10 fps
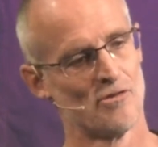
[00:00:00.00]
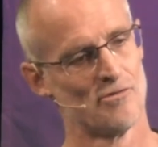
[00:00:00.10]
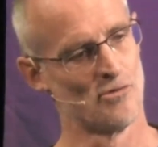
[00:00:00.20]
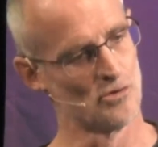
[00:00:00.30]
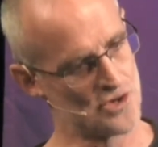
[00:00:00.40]

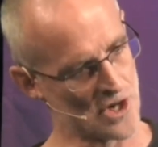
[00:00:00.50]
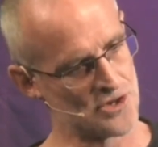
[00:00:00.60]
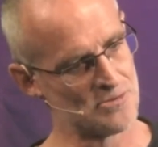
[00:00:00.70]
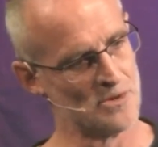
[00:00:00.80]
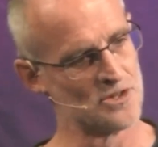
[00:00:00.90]
For
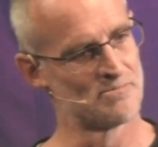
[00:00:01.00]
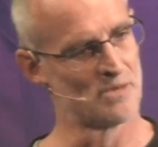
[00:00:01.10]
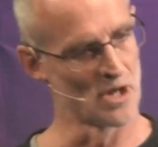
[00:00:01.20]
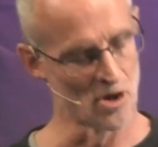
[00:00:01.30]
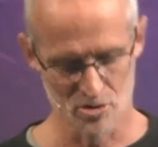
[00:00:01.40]
judgment
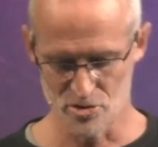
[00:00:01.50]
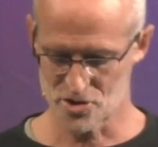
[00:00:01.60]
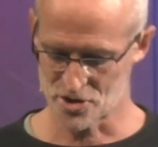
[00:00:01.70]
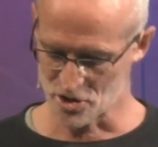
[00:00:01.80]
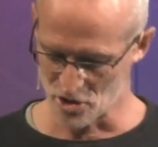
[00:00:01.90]

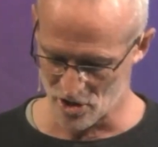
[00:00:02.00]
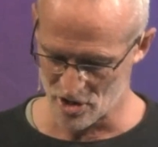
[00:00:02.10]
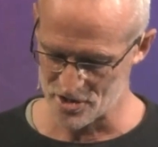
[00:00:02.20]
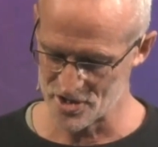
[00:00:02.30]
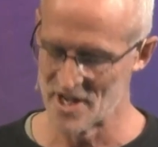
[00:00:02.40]
belongs to
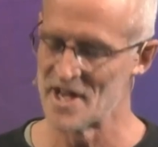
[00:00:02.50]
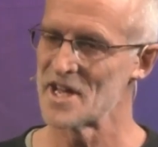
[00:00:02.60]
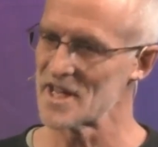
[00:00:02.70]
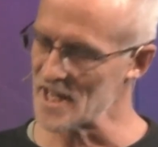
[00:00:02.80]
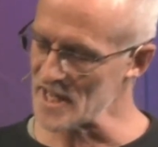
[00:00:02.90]
God.
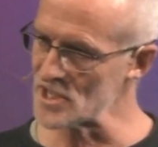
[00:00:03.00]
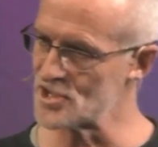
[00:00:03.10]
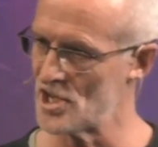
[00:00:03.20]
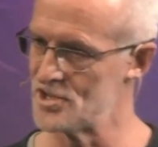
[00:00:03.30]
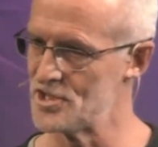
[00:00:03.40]
He
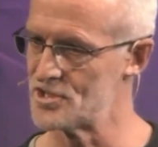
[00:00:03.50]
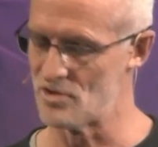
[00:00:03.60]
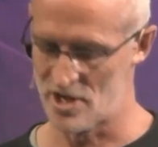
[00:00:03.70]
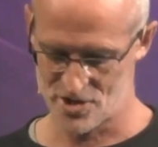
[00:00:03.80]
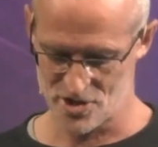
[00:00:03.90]
judges
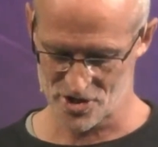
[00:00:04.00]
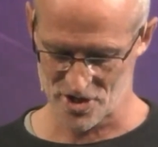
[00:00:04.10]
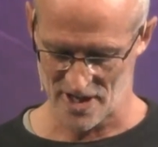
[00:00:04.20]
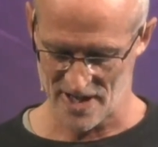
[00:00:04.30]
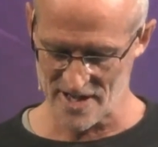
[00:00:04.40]

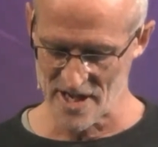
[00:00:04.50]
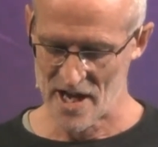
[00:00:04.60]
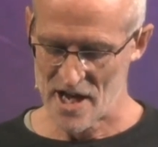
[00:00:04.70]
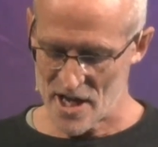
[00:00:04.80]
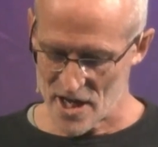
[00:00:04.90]
righteously,
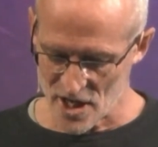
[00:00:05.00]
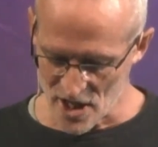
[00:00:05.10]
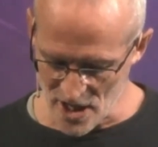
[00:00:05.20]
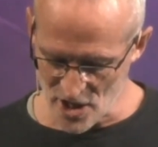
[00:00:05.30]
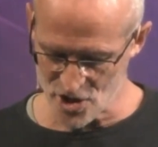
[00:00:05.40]

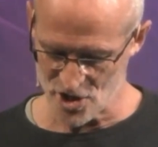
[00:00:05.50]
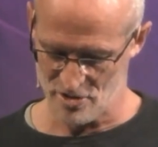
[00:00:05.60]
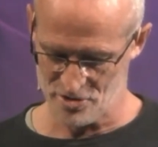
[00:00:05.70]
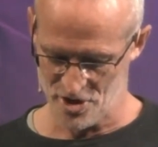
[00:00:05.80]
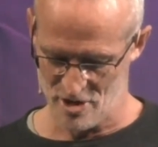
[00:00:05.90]
he
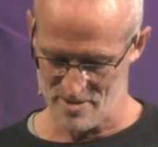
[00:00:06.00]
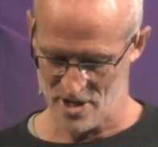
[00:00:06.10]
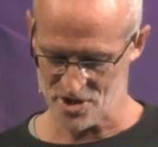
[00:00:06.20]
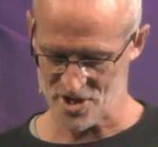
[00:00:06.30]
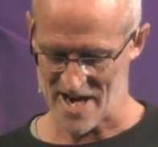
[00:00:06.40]
shows no
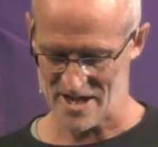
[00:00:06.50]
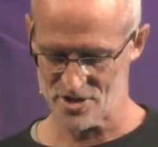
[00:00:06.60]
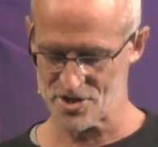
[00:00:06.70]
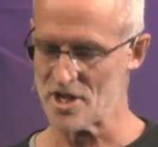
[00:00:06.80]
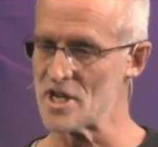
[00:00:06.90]

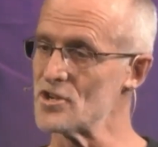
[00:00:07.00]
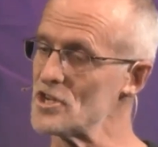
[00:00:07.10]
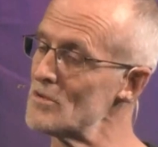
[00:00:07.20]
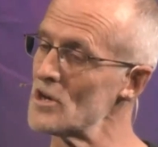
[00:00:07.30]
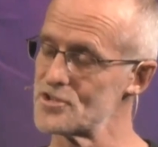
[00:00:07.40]
partiality, and
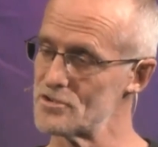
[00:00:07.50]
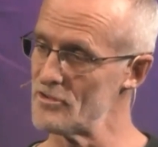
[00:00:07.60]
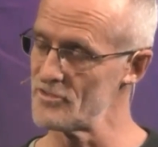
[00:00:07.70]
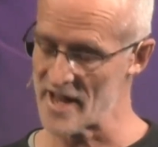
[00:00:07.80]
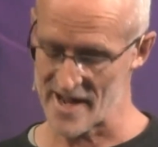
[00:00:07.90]
you are to
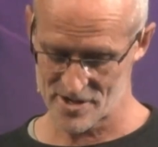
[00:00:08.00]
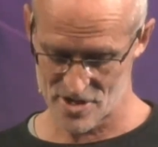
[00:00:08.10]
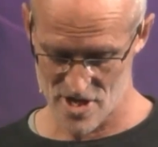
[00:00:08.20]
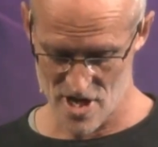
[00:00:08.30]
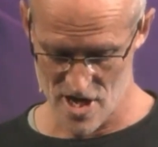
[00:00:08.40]
reflect
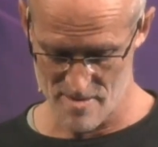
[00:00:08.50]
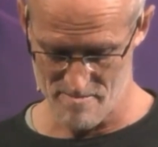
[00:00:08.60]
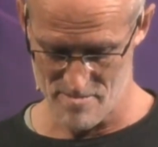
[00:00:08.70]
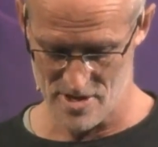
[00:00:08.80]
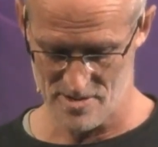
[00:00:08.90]

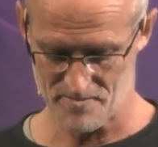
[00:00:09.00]
him.